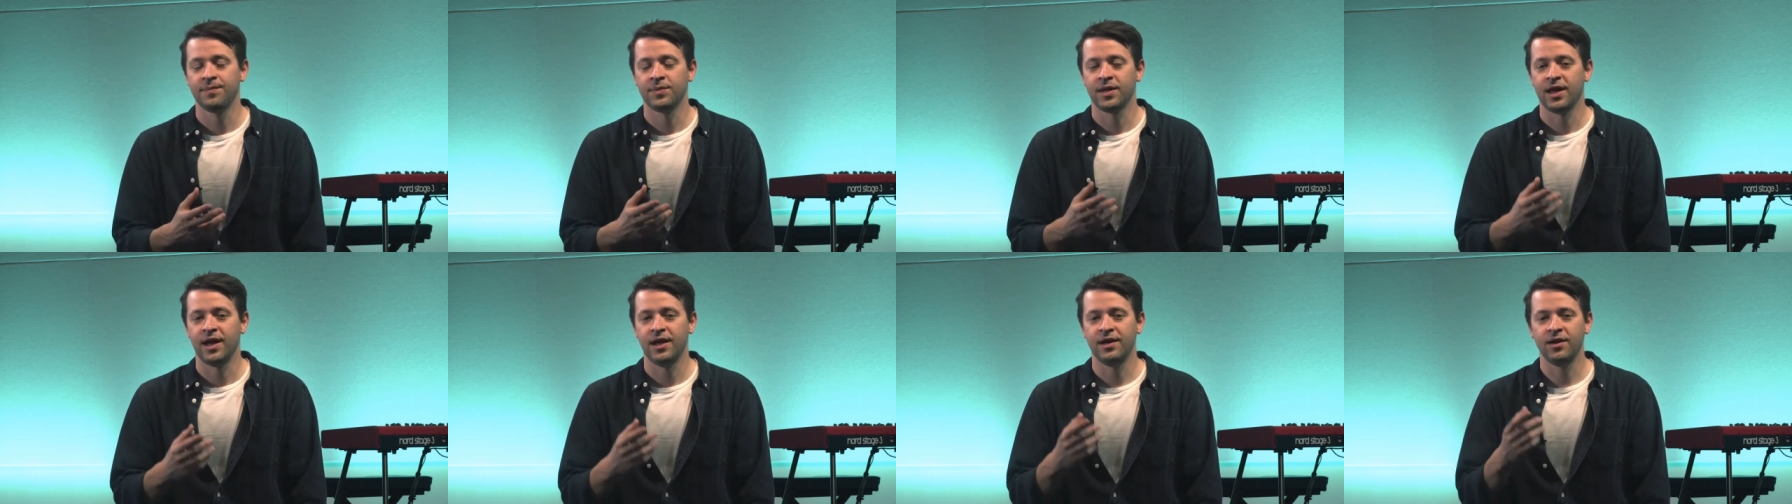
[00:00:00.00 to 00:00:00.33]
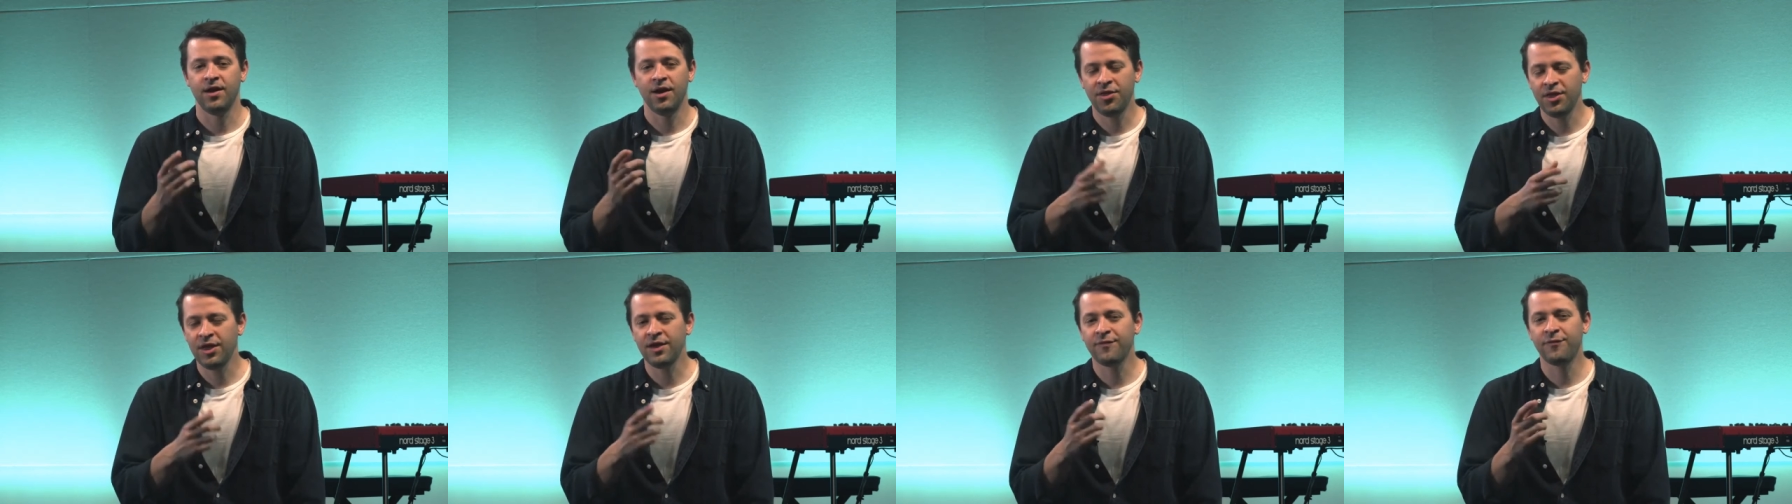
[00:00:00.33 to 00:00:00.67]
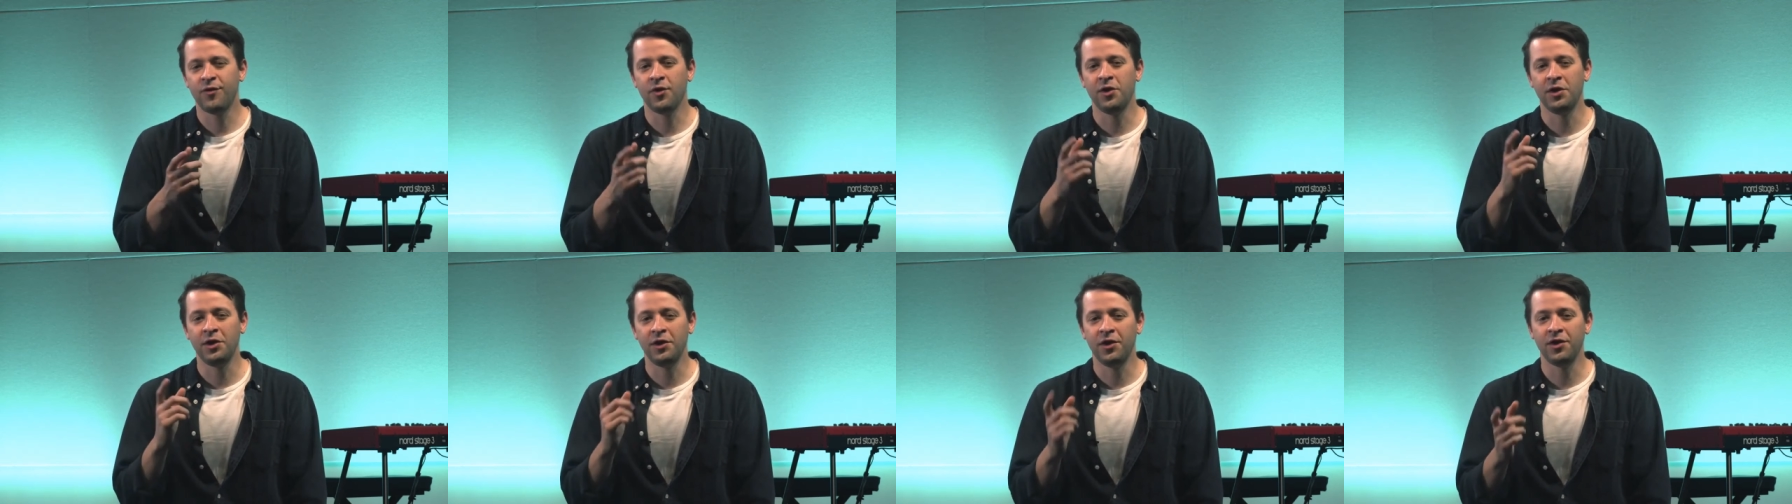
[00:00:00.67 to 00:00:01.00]
And I think
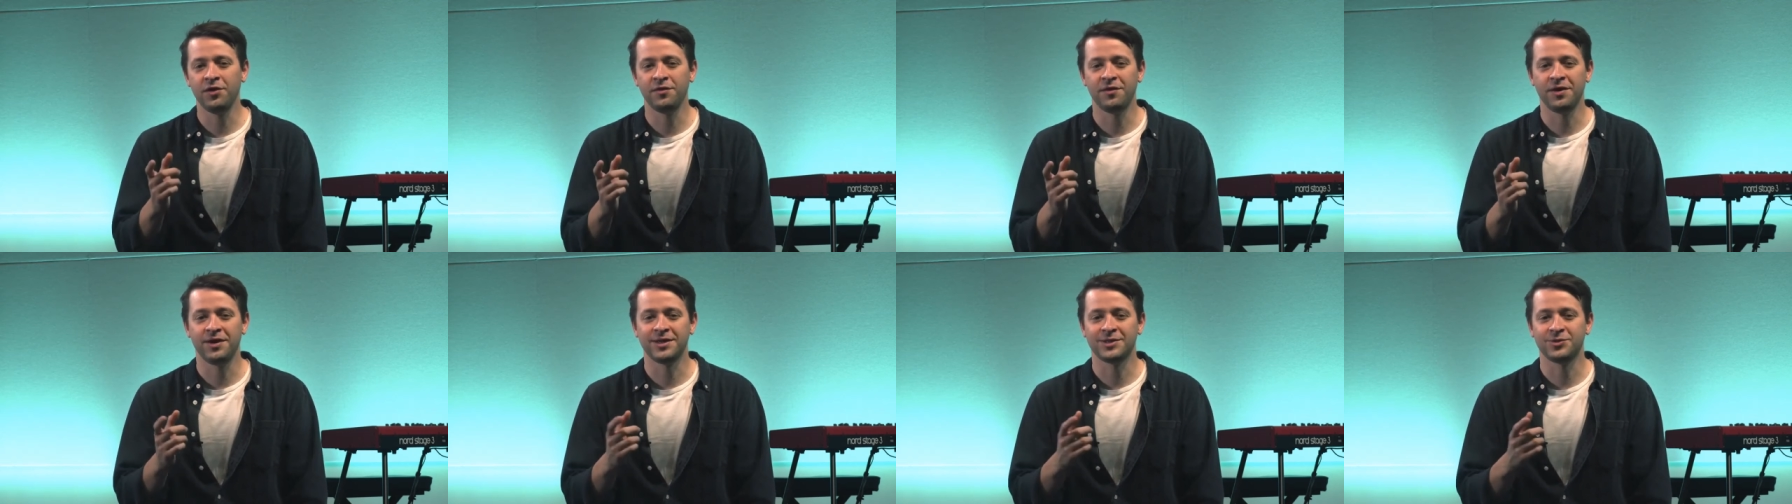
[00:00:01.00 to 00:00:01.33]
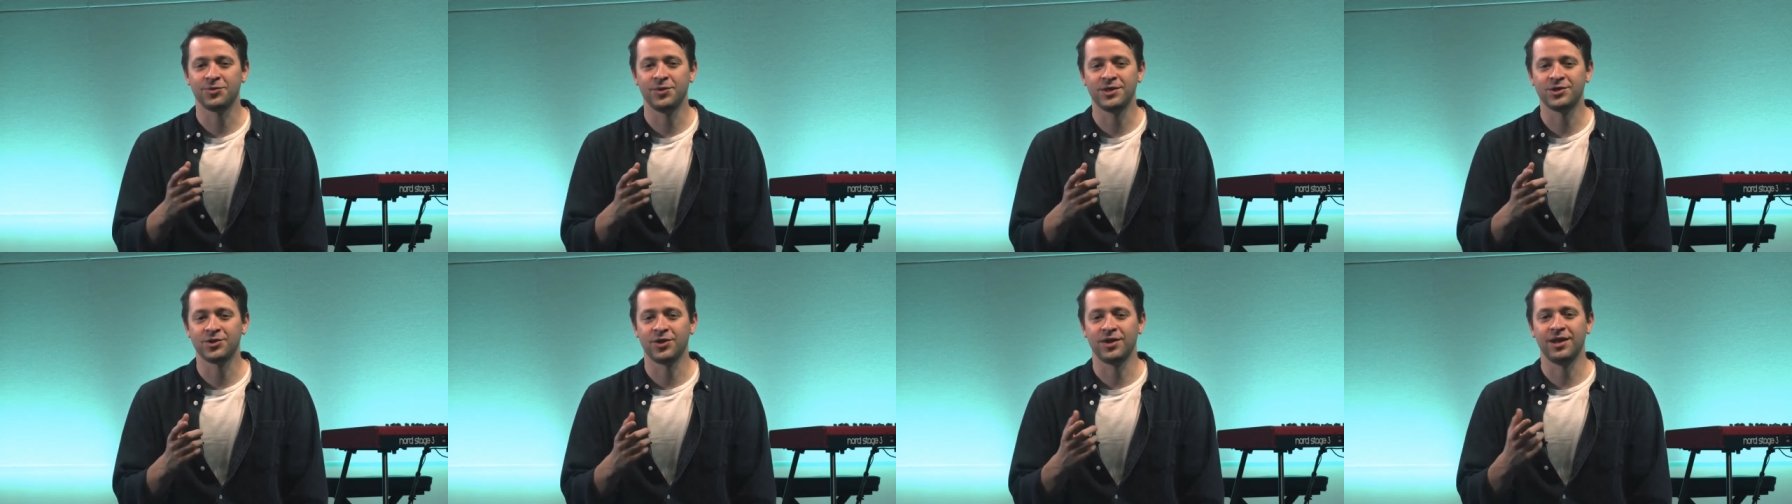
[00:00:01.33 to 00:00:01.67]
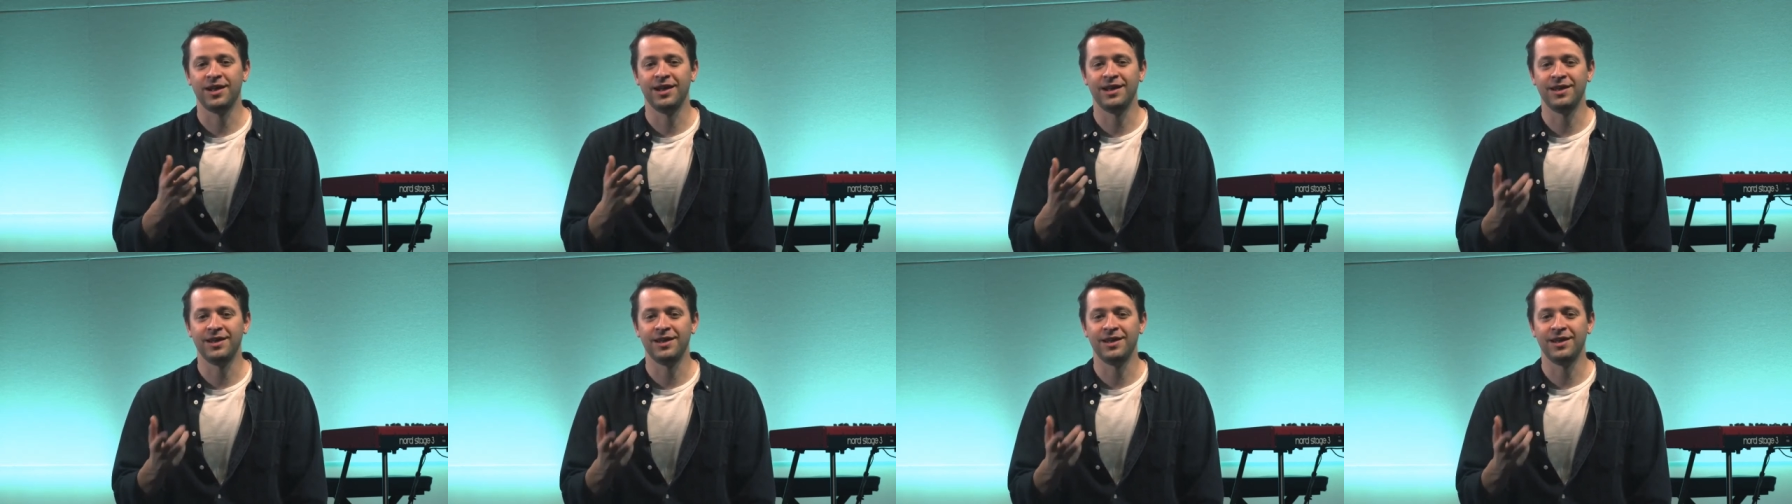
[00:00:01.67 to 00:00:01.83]
for a lot of us, we're trying to